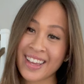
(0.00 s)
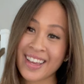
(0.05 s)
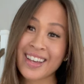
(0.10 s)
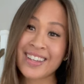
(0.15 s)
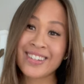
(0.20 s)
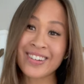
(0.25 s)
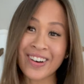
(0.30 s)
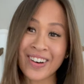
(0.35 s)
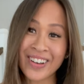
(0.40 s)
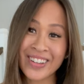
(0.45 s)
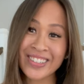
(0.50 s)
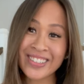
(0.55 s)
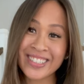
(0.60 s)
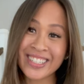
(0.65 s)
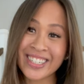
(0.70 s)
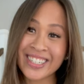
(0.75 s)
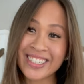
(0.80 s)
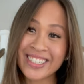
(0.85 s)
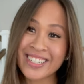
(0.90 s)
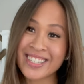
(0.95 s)
And all you'll
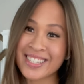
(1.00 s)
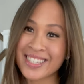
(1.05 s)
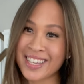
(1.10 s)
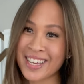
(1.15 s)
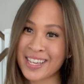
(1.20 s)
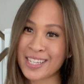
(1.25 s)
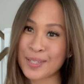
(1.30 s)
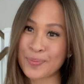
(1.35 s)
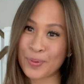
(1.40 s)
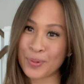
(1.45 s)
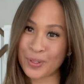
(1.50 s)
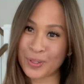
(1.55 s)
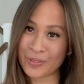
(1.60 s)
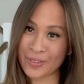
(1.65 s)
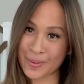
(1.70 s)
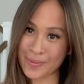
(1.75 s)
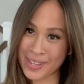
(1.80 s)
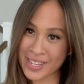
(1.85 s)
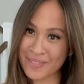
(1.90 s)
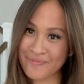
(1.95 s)
need is a spool of
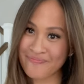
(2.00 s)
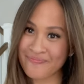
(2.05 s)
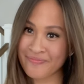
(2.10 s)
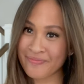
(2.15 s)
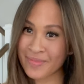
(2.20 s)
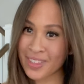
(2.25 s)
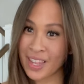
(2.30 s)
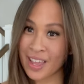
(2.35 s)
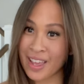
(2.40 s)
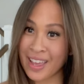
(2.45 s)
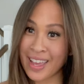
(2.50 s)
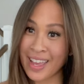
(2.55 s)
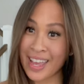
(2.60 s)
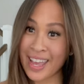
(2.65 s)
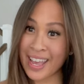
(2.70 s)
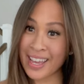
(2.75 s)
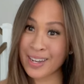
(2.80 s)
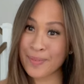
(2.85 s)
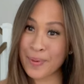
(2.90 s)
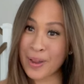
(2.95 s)
ribbon
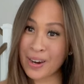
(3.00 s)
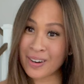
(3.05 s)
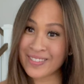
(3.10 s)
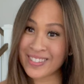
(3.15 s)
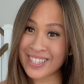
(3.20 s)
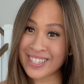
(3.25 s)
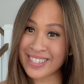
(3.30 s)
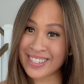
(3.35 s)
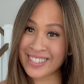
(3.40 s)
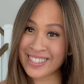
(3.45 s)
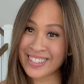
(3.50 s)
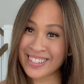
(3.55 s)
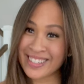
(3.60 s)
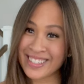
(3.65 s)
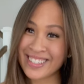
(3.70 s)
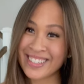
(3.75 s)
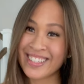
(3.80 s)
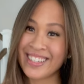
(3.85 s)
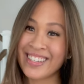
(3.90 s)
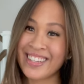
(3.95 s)
and a pair of scissors.
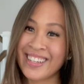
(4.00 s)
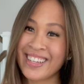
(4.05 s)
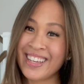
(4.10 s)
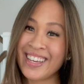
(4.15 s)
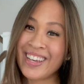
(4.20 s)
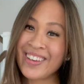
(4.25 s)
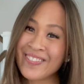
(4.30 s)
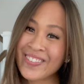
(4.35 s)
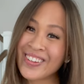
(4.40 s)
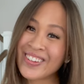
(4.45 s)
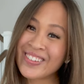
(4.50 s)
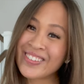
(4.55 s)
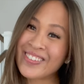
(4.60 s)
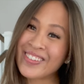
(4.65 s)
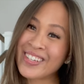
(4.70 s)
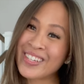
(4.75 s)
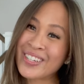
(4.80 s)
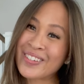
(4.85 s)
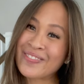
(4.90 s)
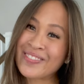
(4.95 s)
If you're new
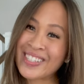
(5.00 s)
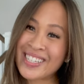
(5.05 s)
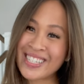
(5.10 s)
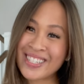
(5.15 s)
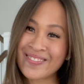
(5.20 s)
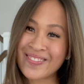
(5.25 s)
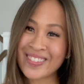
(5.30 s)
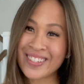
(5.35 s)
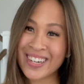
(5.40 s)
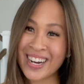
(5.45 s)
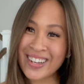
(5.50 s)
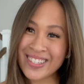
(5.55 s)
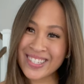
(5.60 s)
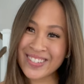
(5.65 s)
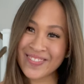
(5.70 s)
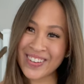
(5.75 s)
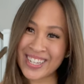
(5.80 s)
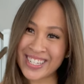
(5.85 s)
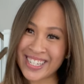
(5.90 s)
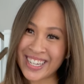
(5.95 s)
here, please subscribe to
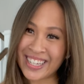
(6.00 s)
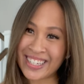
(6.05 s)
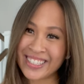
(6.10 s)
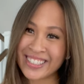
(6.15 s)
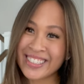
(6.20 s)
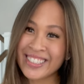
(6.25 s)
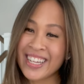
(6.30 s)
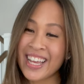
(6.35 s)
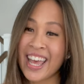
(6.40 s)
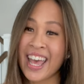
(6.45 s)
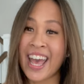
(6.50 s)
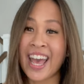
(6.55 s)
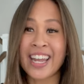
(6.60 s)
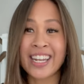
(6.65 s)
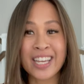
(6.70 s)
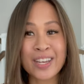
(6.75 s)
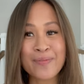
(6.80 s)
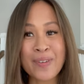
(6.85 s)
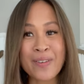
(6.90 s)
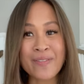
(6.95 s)
my channel
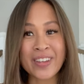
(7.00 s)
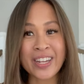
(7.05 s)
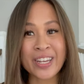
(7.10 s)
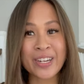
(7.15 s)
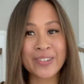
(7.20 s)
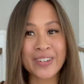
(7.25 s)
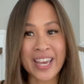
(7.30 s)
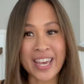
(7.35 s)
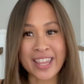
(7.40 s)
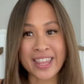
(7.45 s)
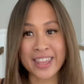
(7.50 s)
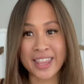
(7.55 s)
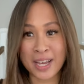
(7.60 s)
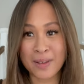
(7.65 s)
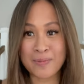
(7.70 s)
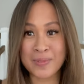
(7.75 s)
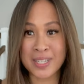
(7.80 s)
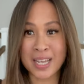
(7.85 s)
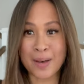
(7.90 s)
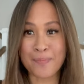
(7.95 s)
and give my video a
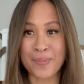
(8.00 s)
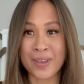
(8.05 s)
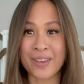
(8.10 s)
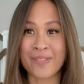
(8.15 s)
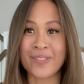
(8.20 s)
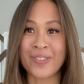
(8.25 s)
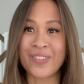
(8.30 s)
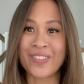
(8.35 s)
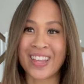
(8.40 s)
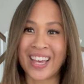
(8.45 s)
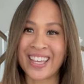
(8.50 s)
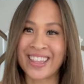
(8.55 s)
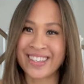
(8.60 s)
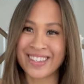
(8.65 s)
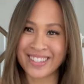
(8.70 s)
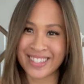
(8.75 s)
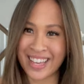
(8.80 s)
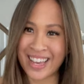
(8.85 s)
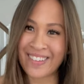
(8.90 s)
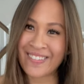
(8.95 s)
thumbs up if you like
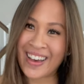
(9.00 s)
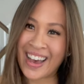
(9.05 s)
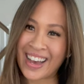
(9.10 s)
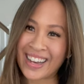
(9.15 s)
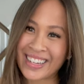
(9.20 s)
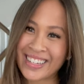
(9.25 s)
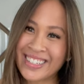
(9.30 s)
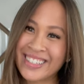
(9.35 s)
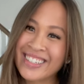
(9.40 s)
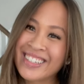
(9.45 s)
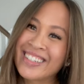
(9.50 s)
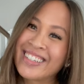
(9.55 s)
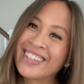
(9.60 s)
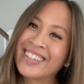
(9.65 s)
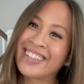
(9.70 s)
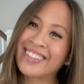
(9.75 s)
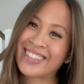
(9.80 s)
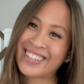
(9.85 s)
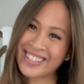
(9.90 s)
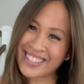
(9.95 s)
this life hack.
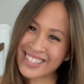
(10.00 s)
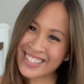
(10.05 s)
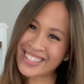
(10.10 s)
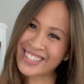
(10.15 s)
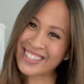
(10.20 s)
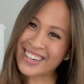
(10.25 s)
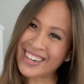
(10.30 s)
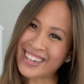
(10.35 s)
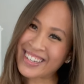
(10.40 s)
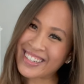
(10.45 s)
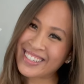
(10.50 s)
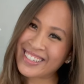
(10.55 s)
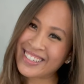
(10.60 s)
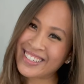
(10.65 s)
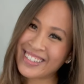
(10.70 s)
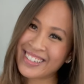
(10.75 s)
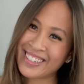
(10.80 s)
Let's get started.